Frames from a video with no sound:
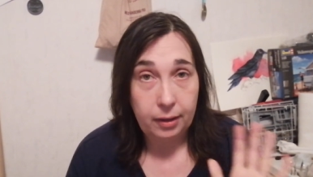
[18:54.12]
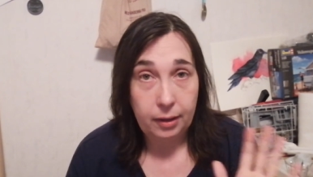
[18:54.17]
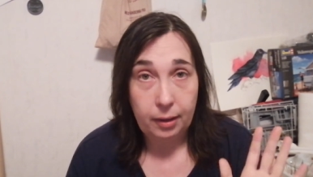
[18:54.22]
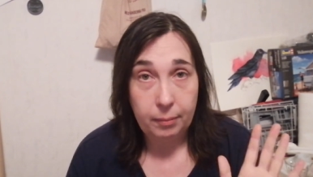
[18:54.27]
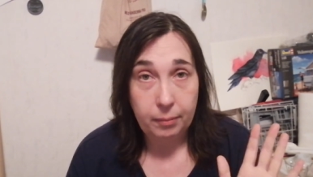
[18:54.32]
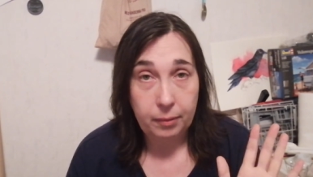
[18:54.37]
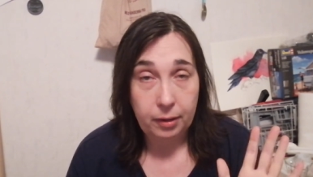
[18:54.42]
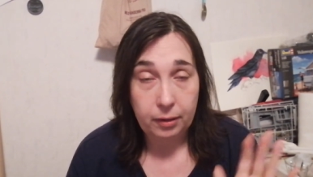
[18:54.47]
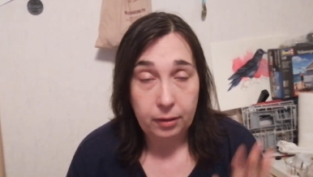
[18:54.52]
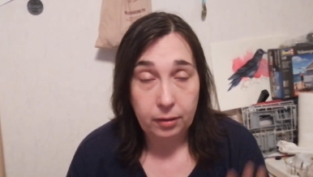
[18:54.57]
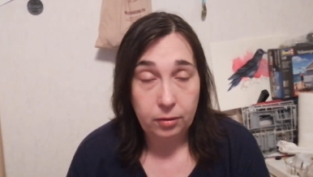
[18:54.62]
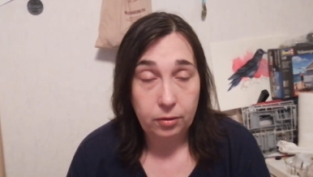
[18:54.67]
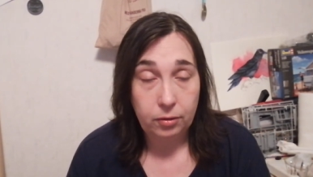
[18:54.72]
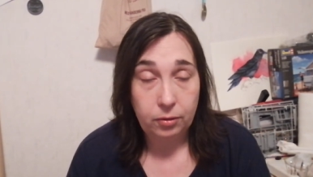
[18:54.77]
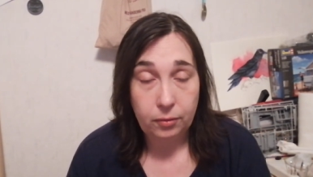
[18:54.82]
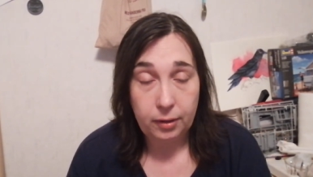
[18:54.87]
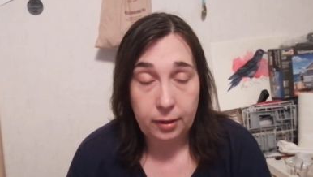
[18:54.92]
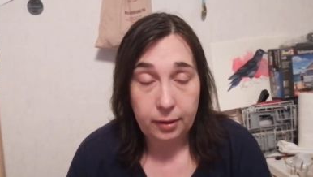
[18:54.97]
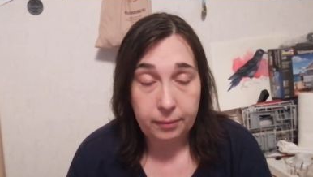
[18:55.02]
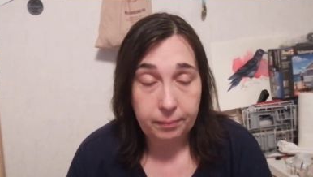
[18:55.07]
I'm not gonna do
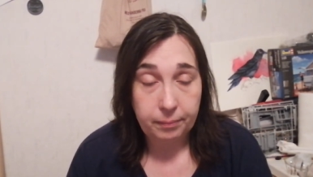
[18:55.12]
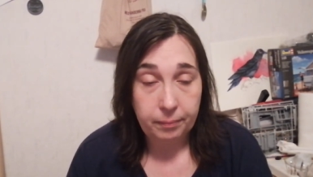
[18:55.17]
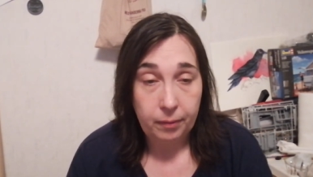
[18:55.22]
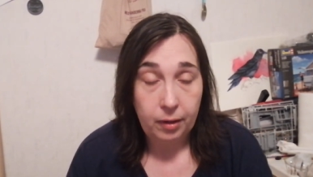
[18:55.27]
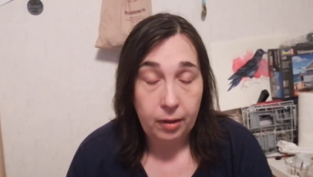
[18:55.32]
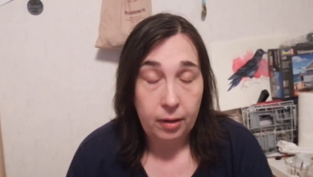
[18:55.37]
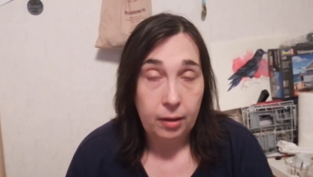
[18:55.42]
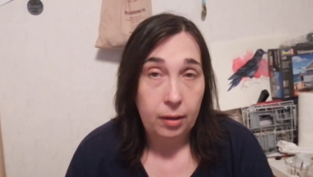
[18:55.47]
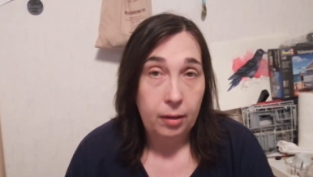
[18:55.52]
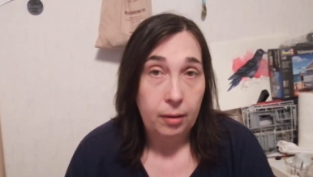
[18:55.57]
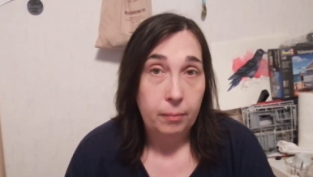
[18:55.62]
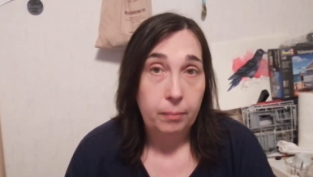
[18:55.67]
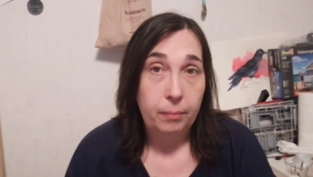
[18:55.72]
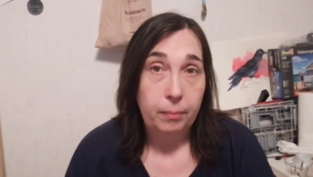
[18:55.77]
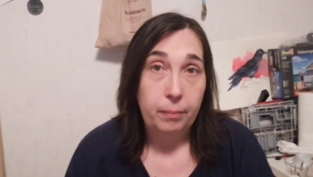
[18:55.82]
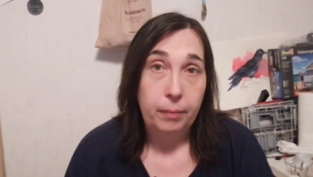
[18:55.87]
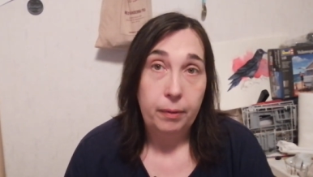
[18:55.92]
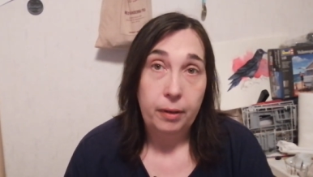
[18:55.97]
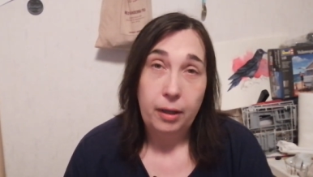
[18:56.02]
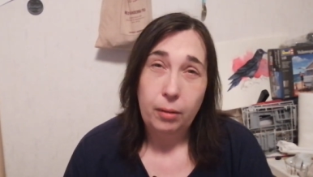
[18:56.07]
that.
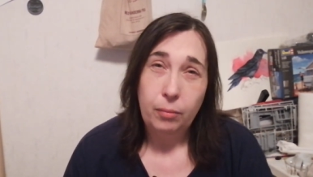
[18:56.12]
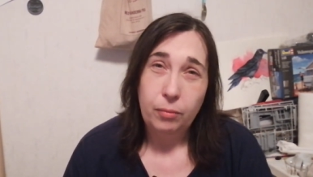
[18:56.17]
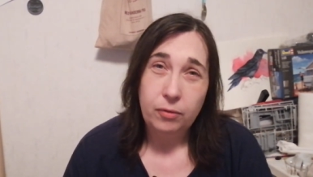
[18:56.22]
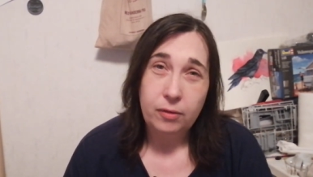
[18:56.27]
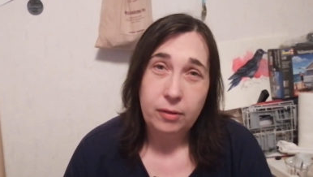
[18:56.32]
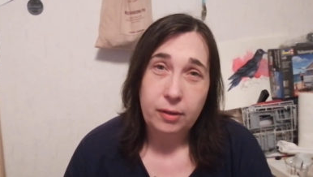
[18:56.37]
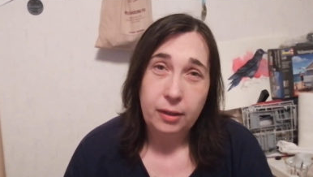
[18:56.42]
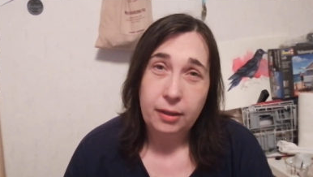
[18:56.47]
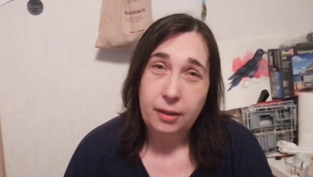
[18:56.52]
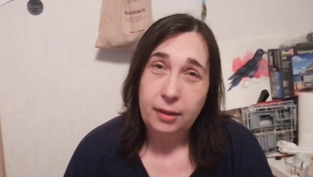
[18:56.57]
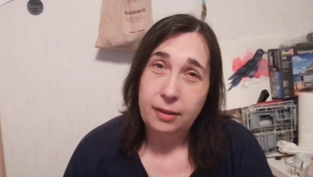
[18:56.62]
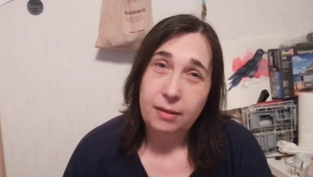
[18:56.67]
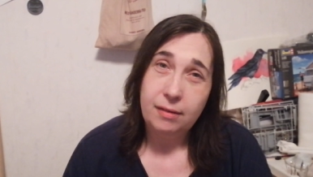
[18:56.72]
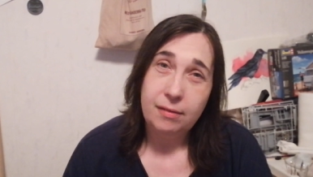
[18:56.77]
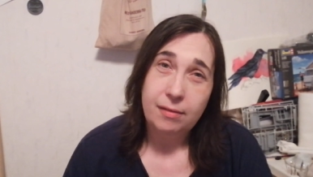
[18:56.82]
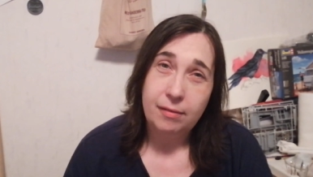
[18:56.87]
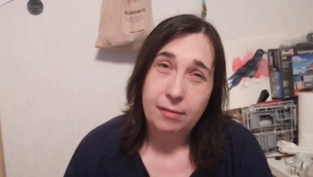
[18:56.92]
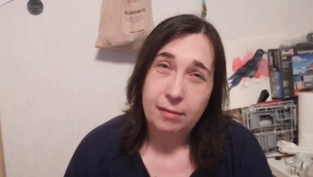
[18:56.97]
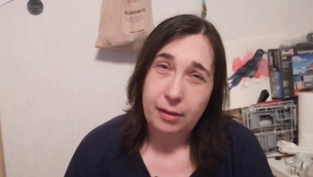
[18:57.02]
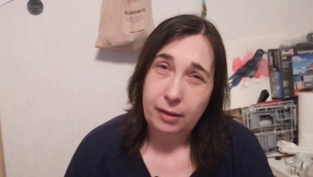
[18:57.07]
But I was thinking
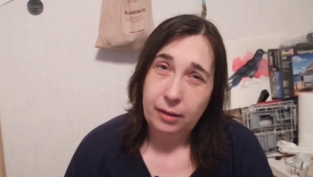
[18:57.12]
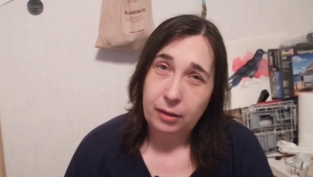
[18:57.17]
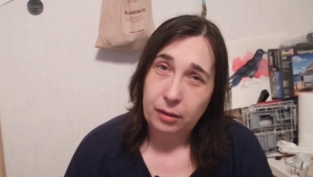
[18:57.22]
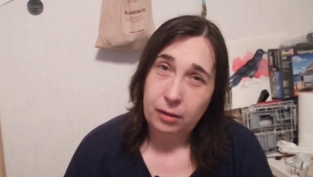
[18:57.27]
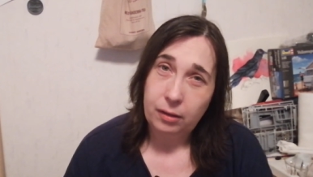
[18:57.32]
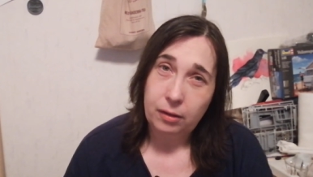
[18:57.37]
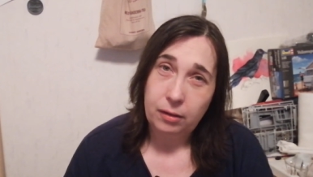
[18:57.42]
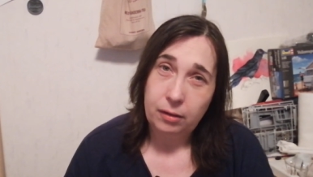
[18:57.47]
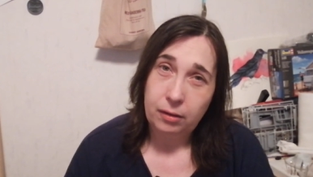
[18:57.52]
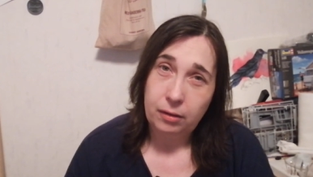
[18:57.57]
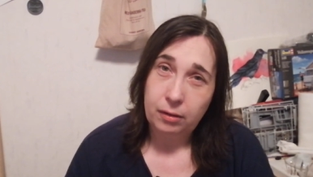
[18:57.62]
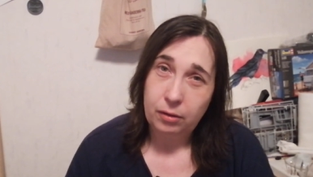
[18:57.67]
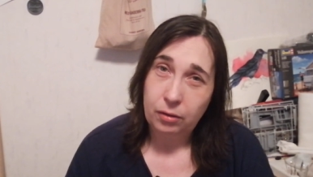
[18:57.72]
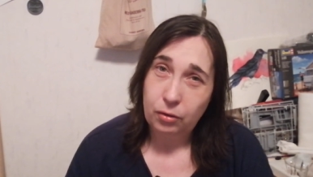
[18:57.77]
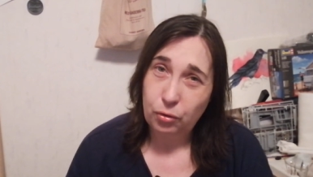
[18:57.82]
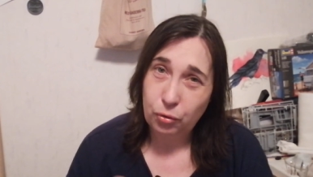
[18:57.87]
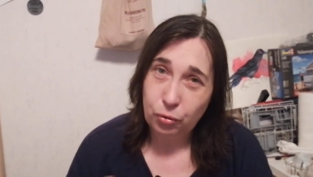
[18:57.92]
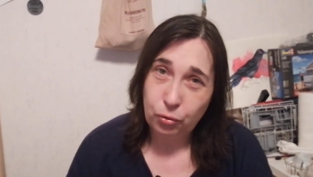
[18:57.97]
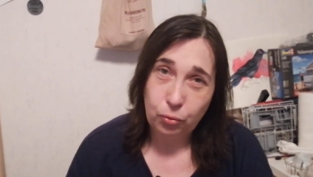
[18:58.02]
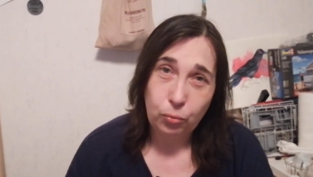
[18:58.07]
this is like
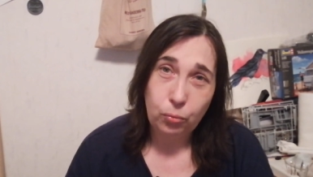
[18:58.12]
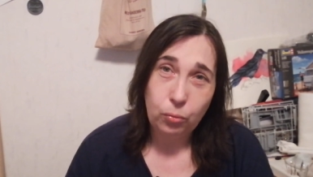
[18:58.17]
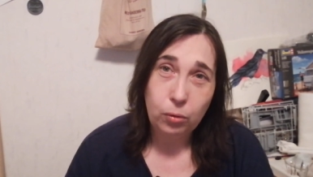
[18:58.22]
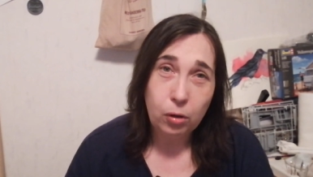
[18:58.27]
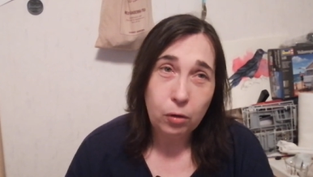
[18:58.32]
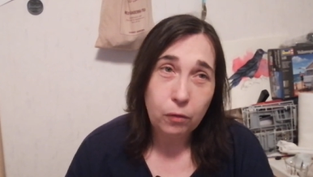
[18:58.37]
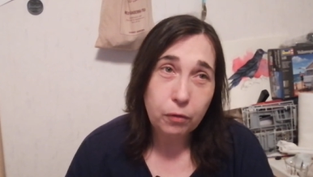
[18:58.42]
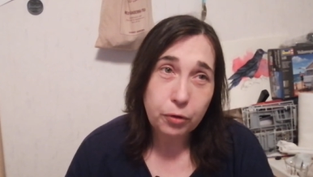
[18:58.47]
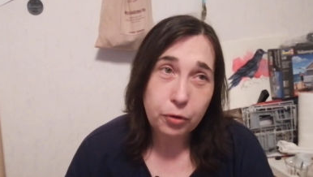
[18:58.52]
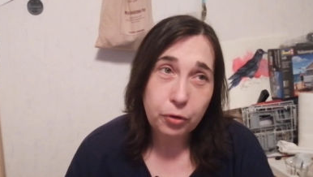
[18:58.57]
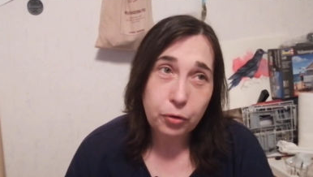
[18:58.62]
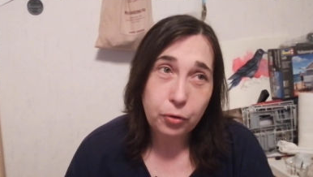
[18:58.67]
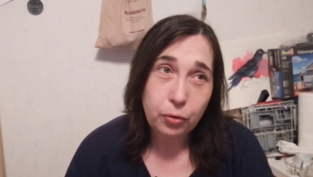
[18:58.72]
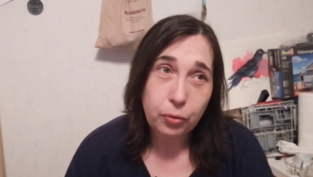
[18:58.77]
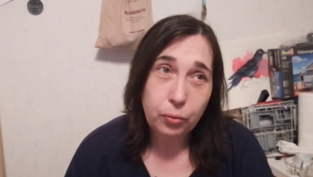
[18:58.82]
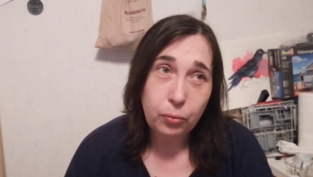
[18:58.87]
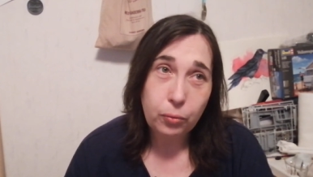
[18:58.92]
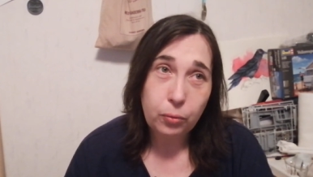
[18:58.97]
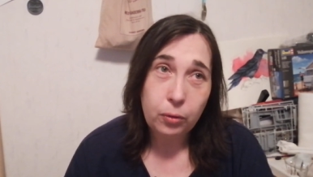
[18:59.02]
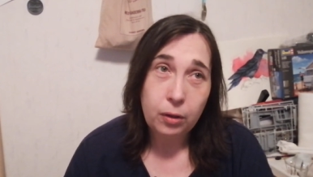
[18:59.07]

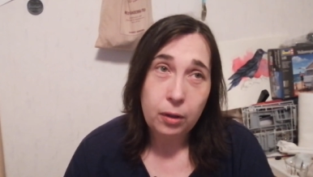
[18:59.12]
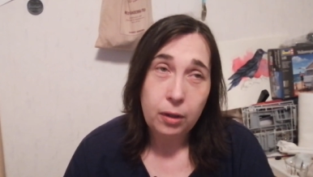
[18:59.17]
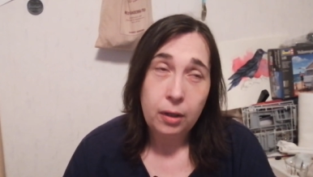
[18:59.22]
2/2,